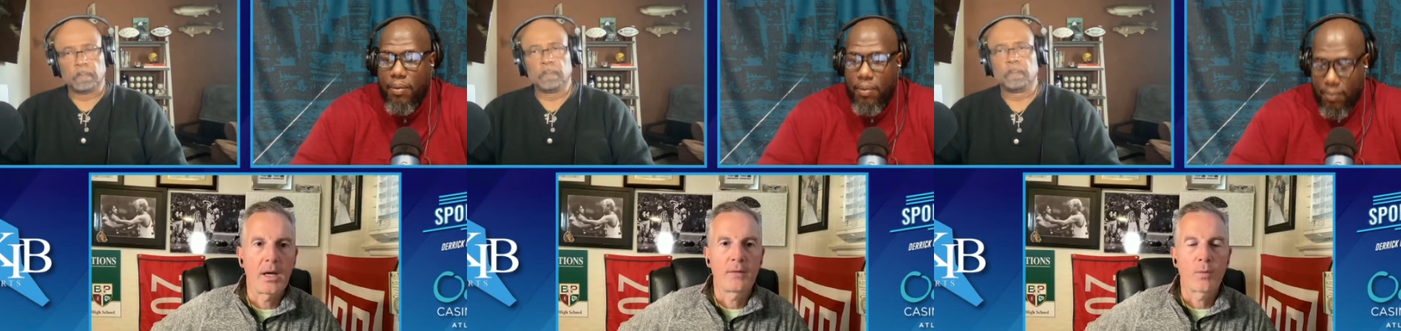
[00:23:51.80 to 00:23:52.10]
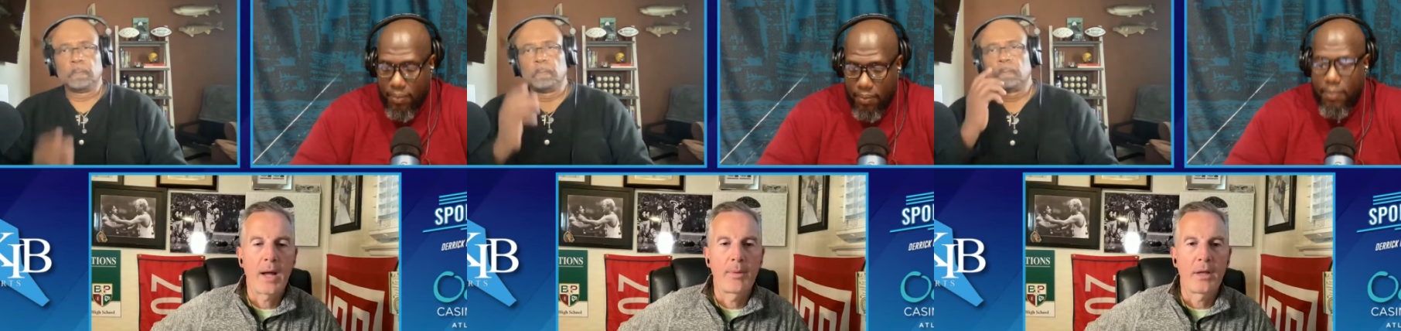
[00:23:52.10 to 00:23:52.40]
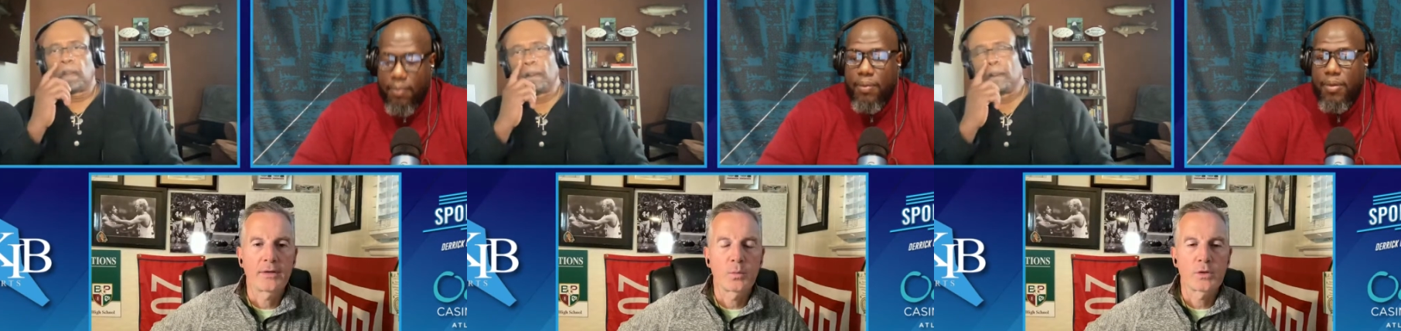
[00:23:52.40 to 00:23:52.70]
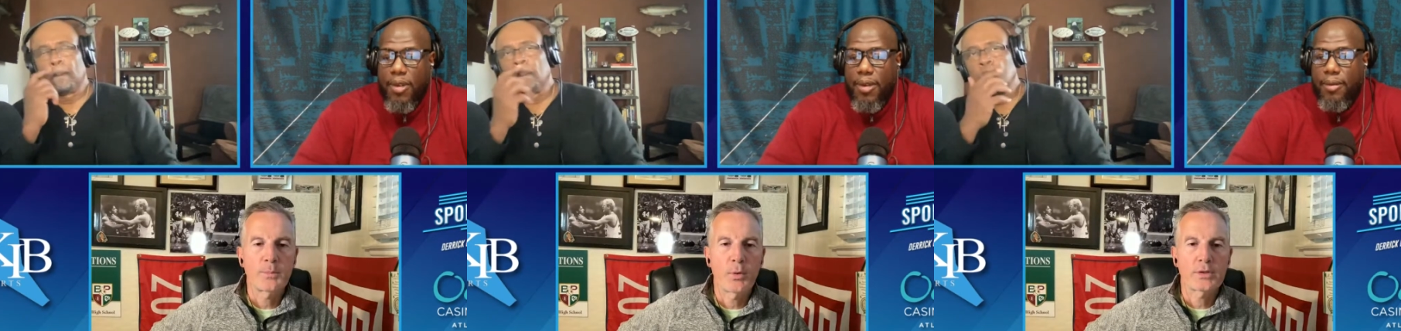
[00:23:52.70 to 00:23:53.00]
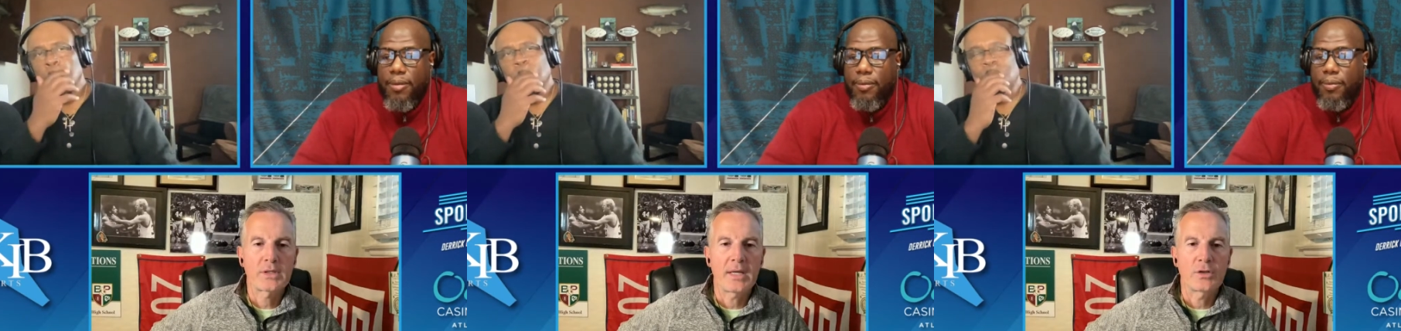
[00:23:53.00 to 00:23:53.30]
Speaker 1: Gunn, Rob Ellis. We're Sports
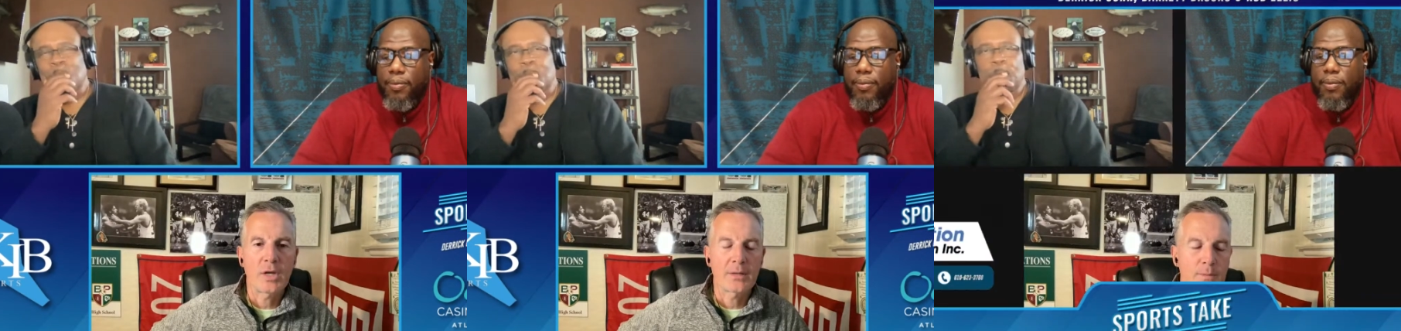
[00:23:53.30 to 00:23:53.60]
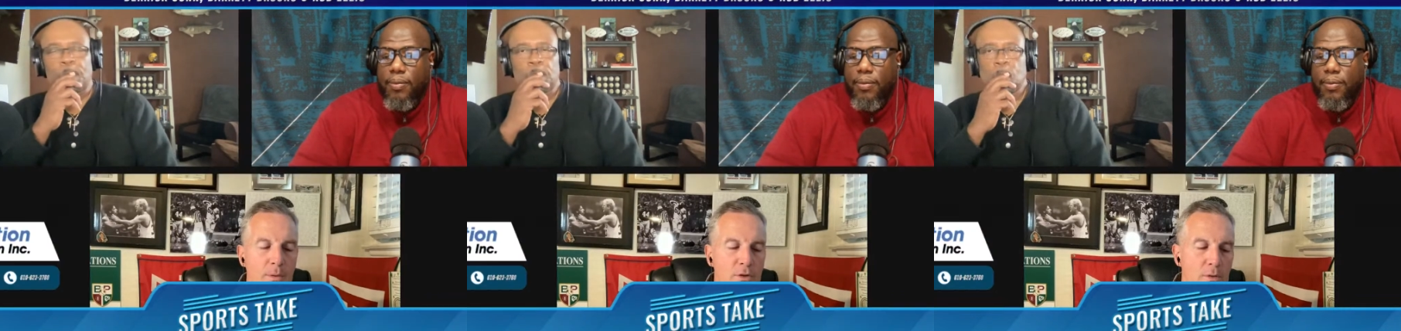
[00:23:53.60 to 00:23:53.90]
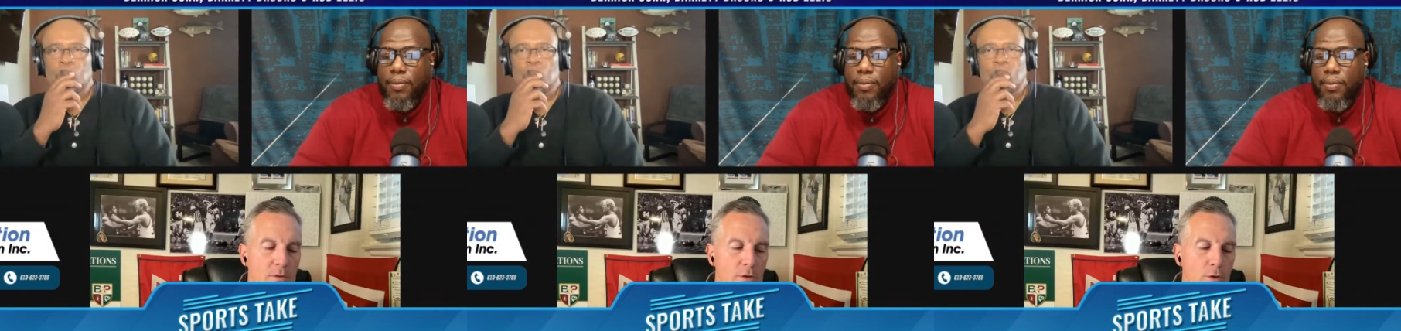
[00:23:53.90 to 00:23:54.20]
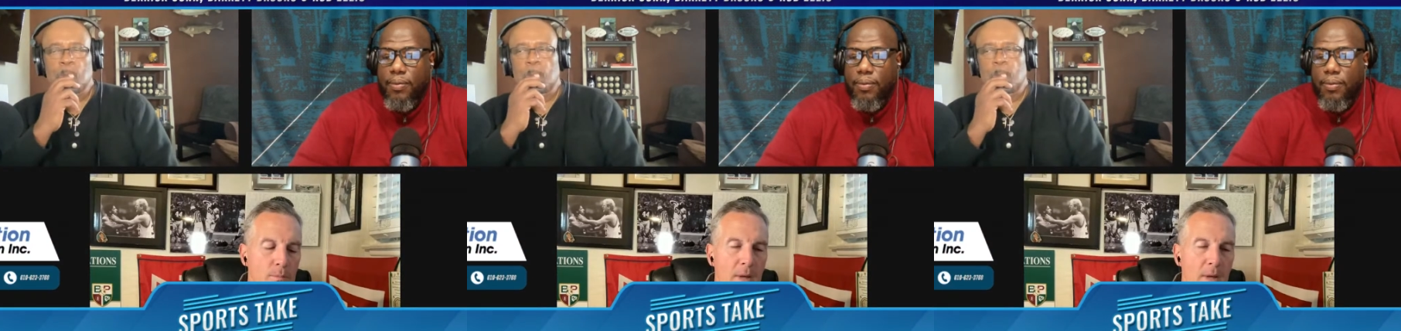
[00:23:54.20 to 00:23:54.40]
Take, JAKIB Sports YouTube